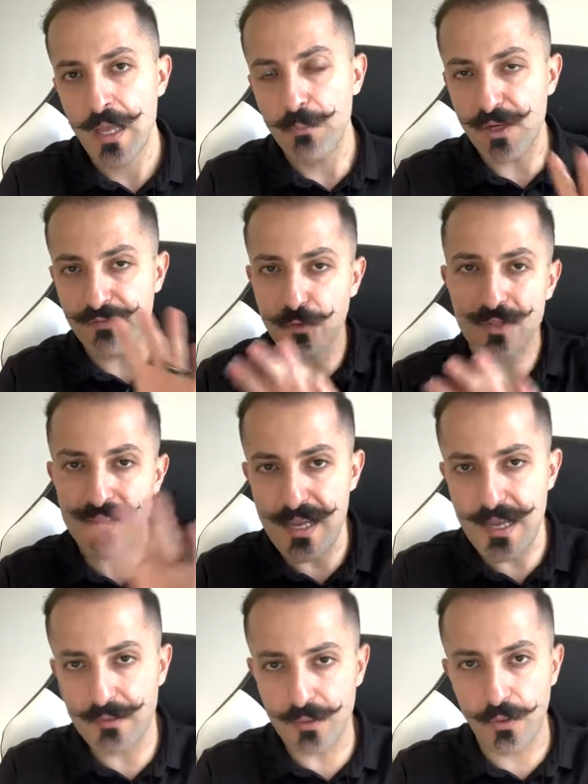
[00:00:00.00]
But if you
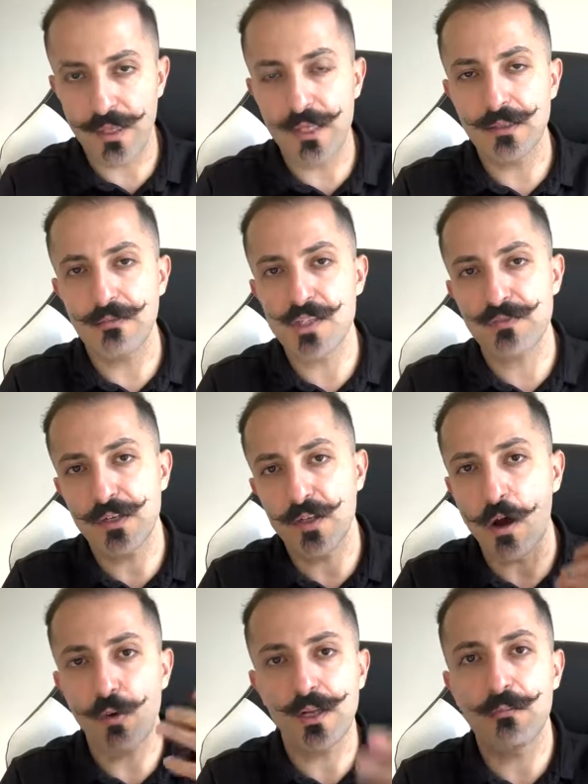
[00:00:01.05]
stay until the end of this
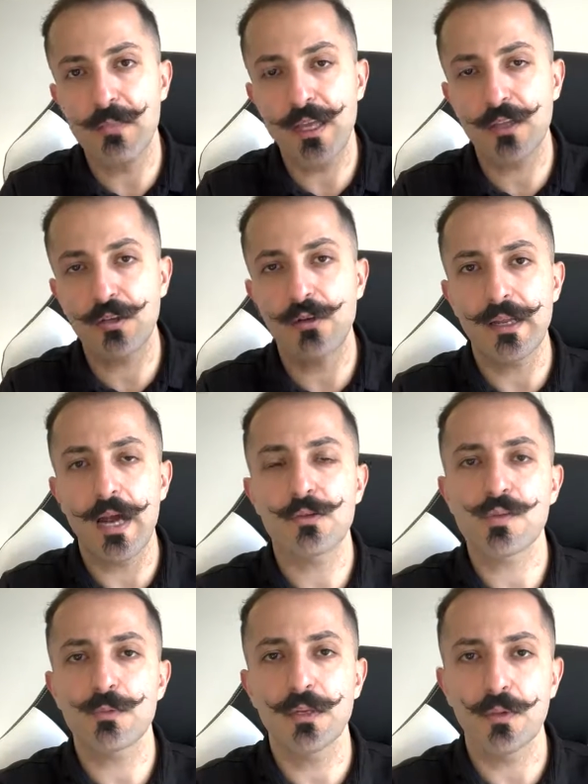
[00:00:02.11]
video, I want to make you an
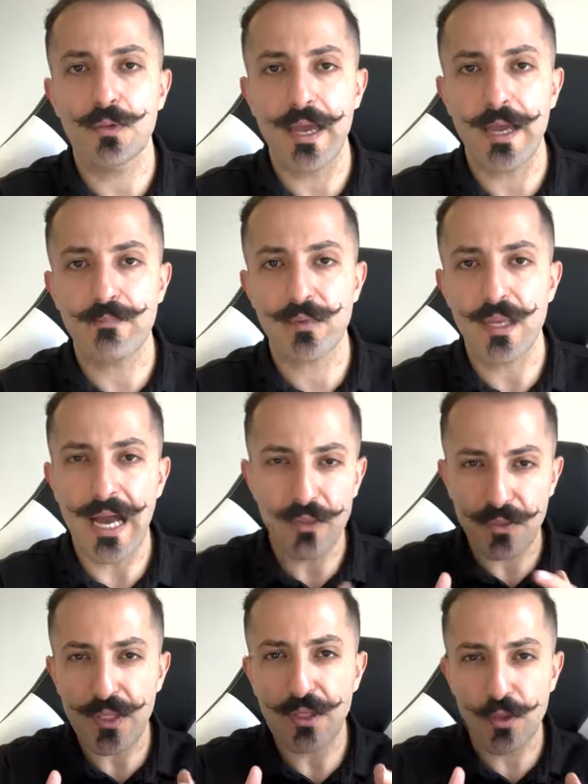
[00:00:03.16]
announcement that I
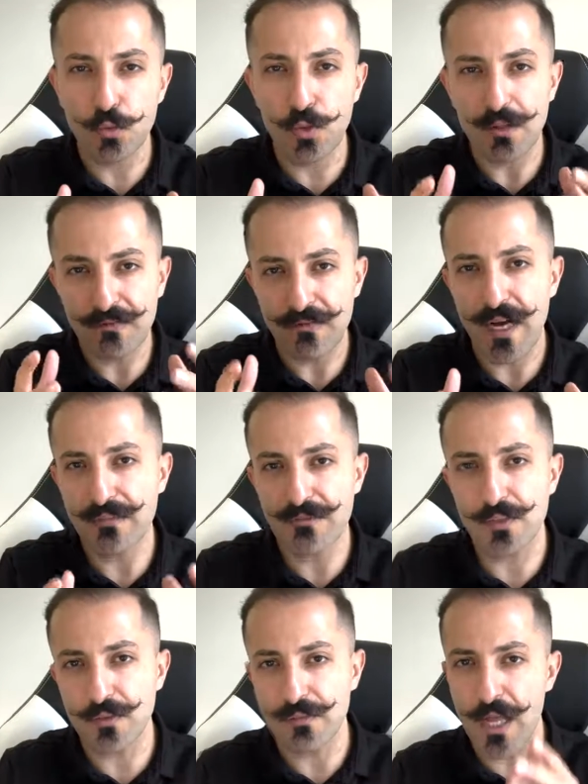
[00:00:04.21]
think you will find
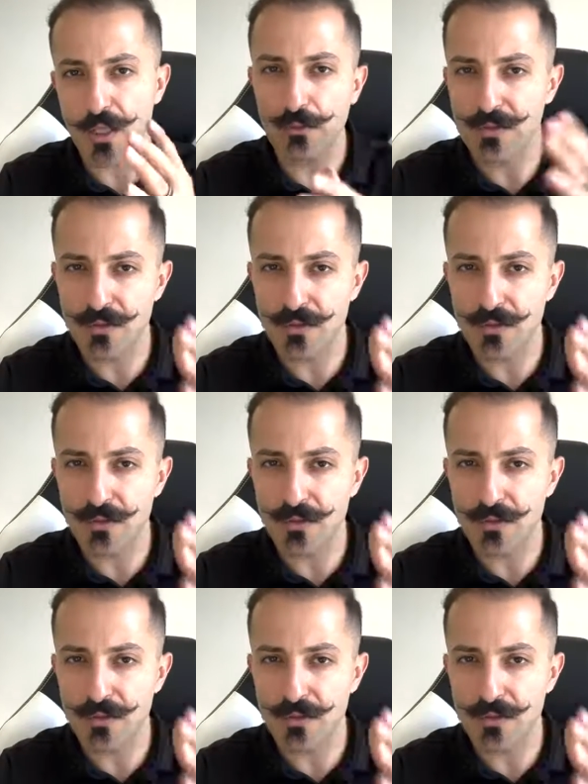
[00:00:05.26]
very valuable.